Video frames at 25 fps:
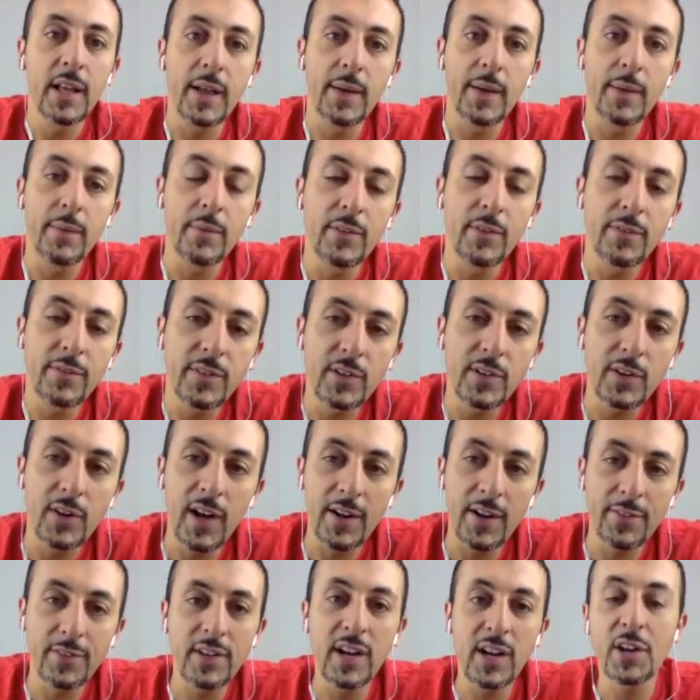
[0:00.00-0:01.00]
If you're
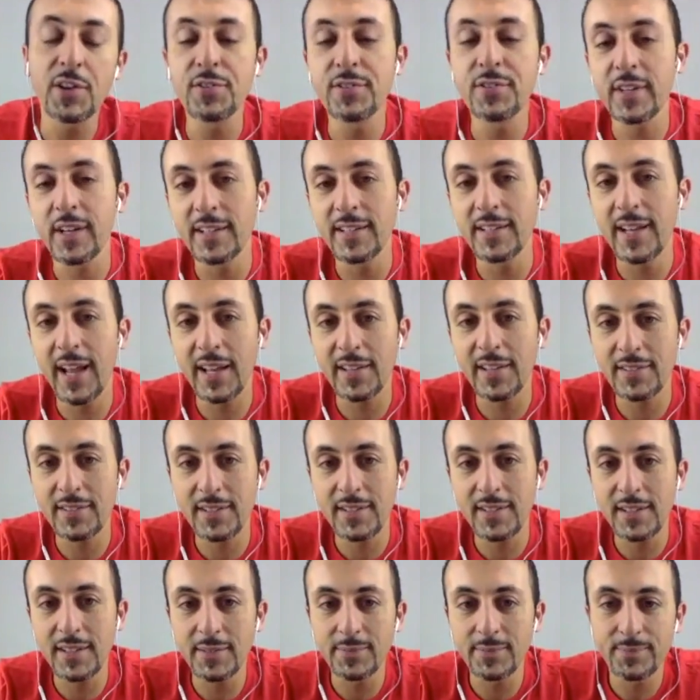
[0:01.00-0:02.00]
not using
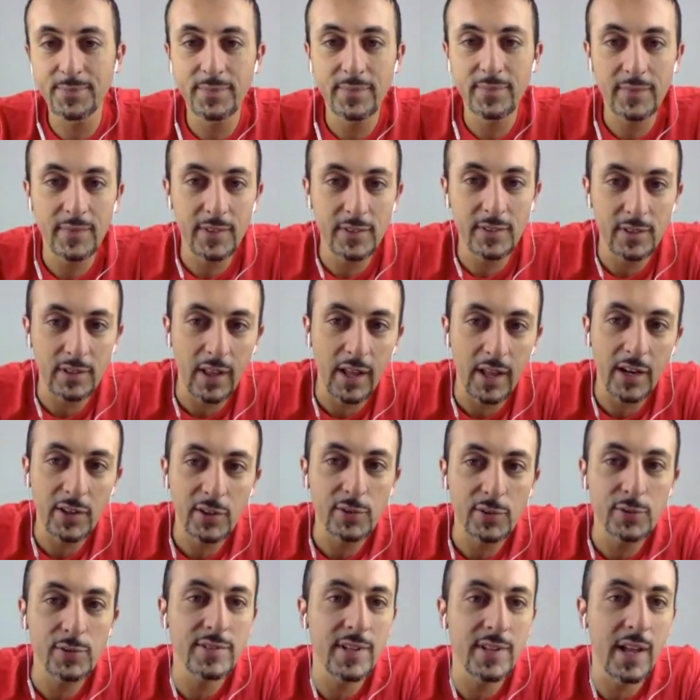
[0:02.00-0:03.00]
Audacity, there's a lot of
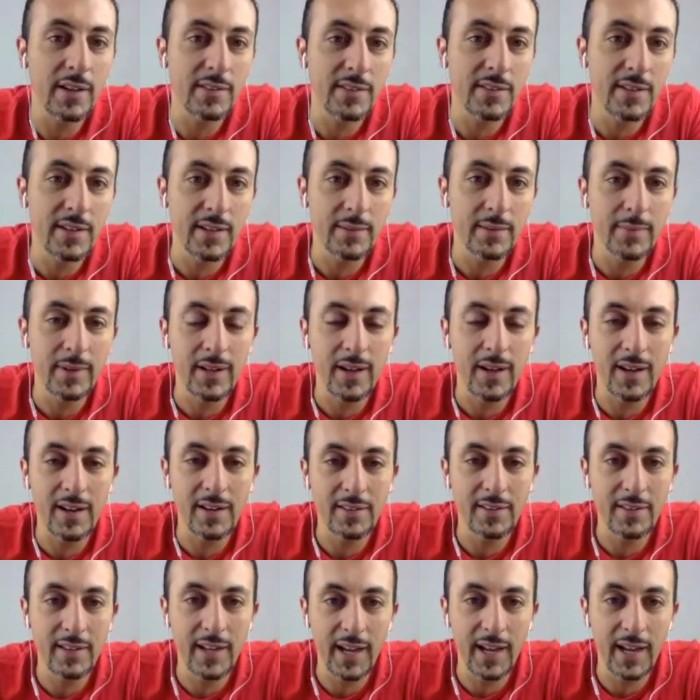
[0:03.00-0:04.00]
tools out there, but honestly,